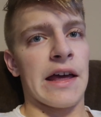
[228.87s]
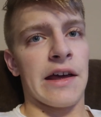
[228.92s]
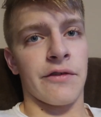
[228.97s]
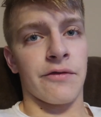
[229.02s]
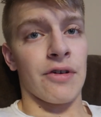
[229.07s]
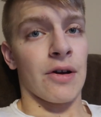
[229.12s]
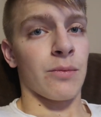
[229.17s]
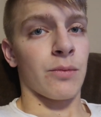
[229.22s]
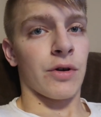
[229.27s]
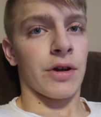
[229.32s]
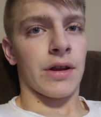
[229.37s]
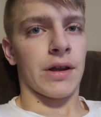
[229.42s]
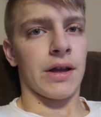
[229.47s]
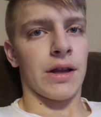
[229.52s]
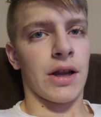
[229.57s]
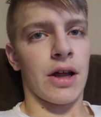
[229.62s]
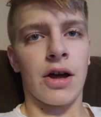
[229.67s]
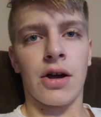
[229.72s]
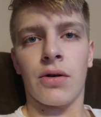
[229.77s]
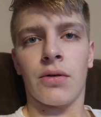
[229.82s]
if I'm
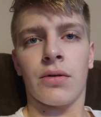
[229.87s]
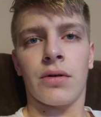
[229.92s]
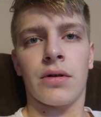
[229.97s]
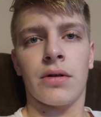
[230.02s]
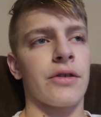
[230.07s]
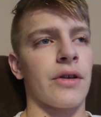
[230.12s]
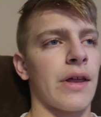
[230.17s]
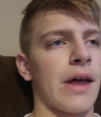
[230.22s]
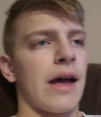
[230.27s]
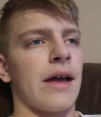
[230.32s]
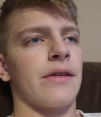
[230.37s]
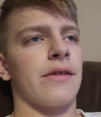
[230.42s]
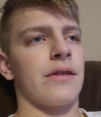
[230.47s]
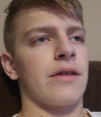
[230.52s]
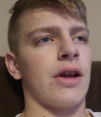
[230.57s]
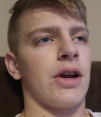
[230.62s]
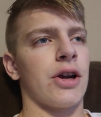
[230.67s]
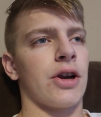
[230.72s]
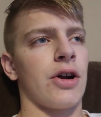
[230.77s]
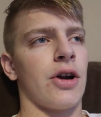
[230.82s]
really low. So that has a
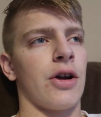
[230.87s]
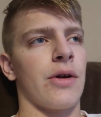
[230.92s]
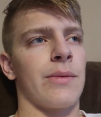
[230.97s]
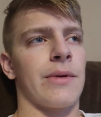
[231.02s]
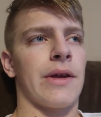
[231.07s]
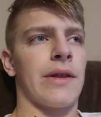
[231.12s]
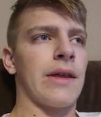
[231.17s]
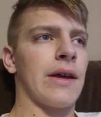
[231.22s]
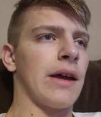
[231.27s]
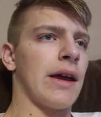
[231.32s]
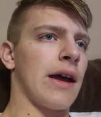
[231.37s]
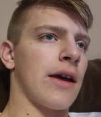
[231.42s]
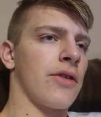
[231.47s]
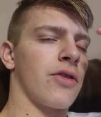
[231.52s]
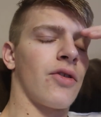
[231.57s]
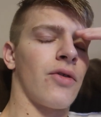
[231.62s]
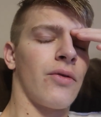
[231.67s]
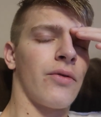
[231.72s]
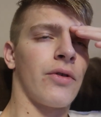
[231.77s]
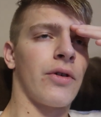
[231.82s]
ton of carbs. I think it
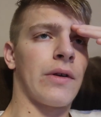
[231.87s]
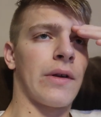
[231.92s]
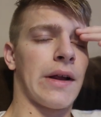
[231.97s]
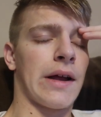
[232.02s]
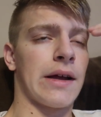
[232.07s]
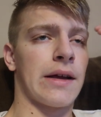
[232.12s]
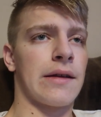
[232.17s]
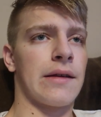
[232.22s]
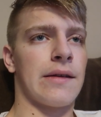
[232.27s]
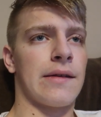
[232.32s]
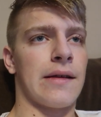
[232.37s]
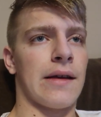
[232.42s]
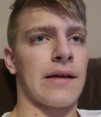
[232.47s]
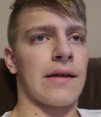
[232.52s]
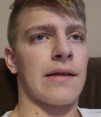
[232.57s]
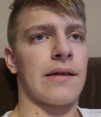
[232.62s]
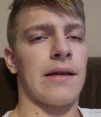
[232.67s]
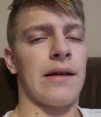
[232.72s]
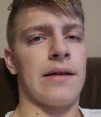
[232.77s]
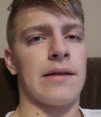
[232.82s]
has over like
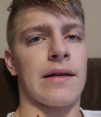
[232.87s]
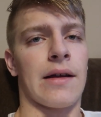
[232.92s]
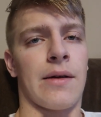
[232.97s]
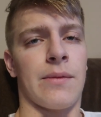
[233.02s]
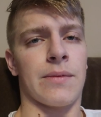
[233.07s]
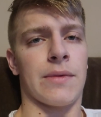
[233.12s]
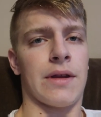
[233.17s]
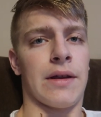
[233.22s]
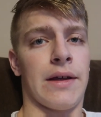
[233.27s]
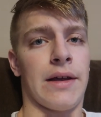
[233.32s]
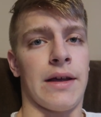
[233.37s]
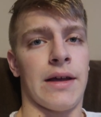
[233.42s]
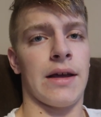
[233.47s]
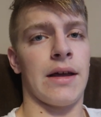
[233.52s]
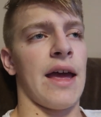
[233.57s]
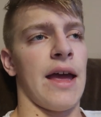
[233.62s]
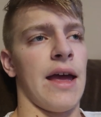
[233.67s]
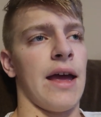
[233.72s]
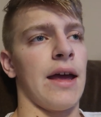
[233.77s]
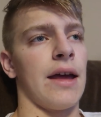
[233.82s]
60 something.
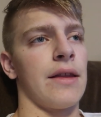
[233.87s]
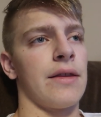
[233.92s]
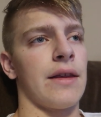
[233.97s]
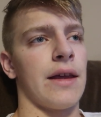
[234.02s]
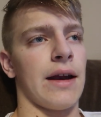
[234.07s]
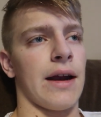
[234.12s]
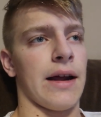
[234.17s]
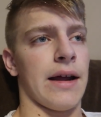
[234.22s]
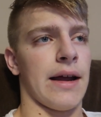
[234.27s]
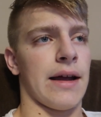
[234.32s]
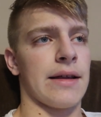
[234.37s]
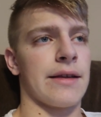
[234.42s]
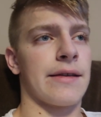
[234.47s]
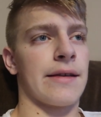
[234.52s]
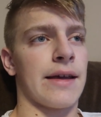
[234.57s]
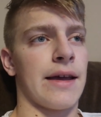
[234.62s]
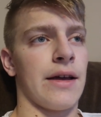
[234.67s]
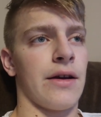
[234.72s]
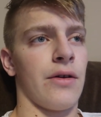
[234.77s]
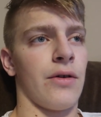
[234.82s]
And then I got
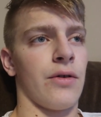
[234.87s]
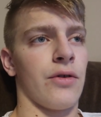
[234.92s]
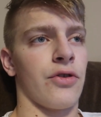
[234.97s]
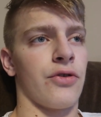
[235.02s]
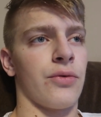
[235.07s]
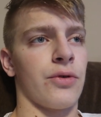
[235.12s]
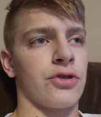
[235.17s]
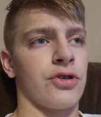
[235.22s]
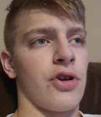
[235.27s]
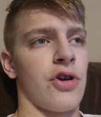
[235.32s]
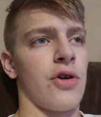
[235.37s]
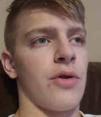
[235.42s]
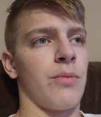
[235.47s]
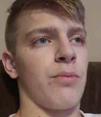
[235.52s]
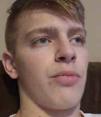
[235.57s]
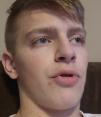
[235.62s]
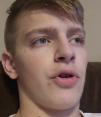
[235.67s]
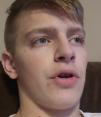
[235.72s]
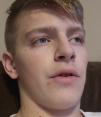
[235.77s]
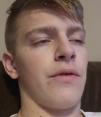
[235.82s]
Skittles, which are
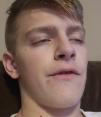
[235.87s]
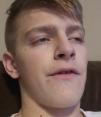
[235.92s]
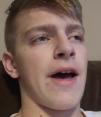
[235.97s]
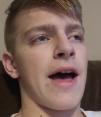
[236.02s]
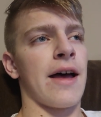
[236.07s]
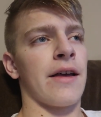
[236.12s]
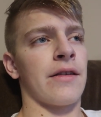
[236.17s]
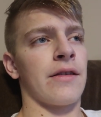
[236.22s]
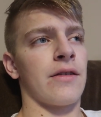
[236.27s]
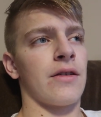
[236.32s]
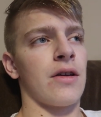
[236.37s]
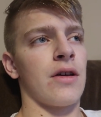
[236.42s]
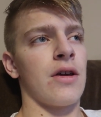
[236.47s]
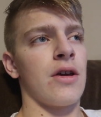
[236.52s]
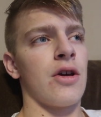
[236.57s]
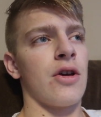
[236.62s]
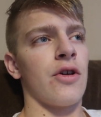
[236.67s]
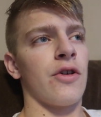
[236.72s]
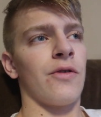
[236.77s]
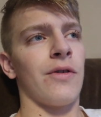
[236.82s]
pretty fast
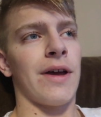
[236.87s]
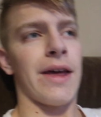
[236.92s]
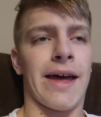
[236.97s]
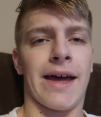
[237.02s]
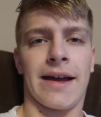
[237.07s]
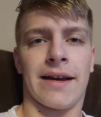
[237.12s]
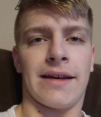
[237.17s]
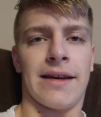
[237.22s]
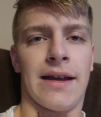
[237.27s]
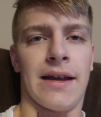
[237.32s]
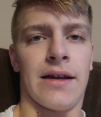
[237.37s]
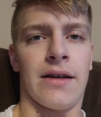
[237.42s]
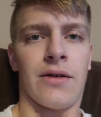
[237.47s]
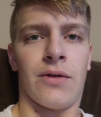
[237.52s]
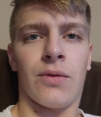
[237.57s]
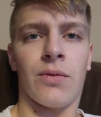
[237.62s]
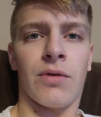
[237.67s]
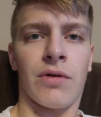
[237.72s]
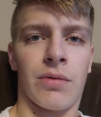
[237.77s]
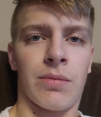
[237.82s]

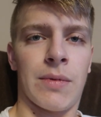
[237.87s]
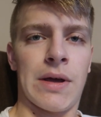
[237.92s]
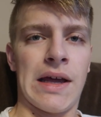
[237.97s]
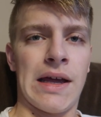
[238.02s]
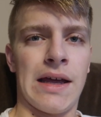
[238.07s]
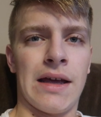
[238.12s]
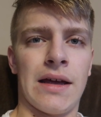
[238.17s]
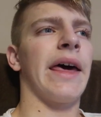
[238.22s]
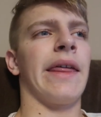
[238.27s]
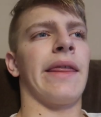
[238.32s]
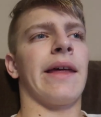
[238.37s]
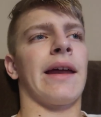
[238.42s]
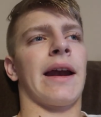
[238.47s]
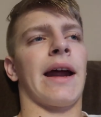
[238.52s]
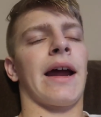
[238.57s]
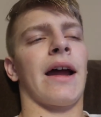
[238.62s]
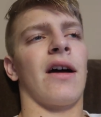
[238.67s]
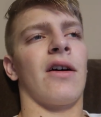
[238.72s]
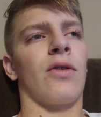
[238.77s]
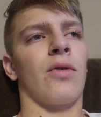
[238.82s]
reacting with me. And then
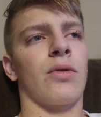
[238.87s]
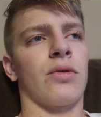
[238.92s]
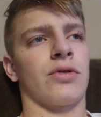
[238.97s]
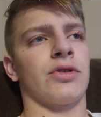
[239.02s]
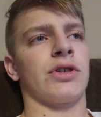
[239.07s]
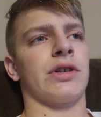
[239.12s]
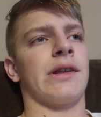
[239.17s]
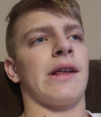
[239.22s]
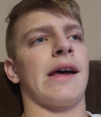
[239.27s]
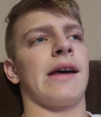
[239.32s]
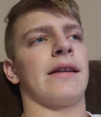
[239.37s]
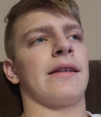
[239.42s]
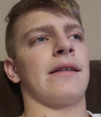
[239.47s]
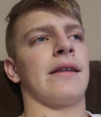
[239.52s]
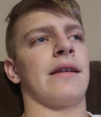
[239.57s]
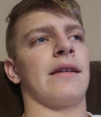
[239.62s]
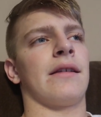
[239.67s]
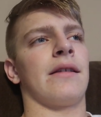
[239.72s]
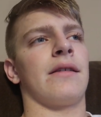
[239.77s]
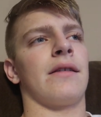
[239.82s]
I got orange
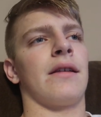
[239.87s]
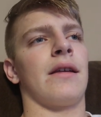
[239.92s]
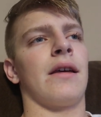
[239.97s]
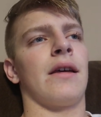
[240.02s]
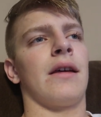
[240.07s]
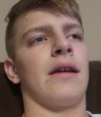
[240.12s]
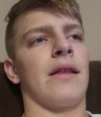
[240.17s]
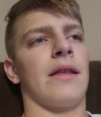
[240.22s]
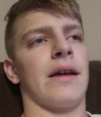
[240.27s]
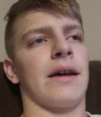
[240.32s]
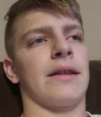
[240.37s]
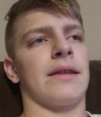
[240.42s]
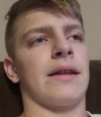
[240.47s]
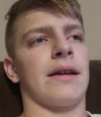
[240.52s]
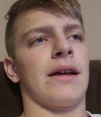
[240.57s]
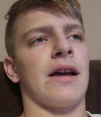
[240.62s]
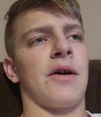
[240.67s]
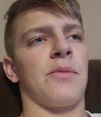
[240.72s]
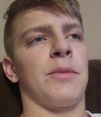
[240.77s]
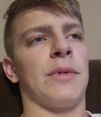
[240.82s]
slices, like
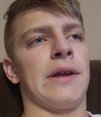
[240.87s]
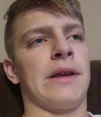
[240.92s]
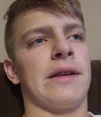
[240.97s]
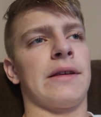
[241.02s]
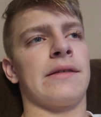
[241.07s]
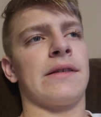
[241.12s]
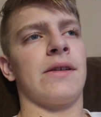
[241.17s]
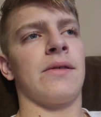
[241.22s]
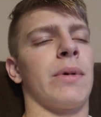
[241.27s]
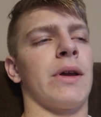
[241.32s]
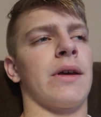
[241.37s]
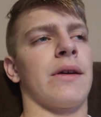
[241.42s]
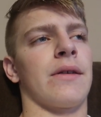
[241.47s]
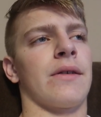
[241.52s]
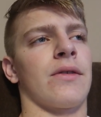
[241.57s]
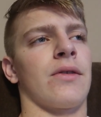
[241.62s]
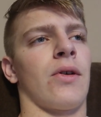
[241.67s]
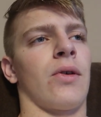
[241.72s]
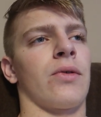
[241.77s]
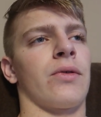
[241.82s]
the gummies,
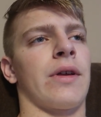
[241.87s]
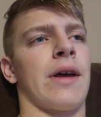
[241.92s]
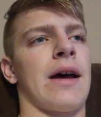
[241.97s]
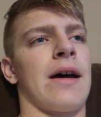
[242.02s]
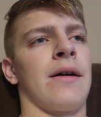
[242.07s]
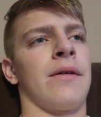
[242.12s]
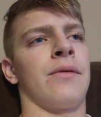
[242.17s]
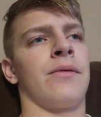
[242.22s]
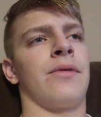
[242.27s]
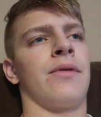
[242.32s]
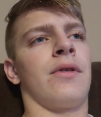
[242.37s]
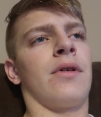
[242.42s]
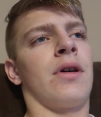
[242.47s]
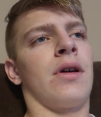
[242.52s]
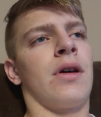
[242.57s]
because those have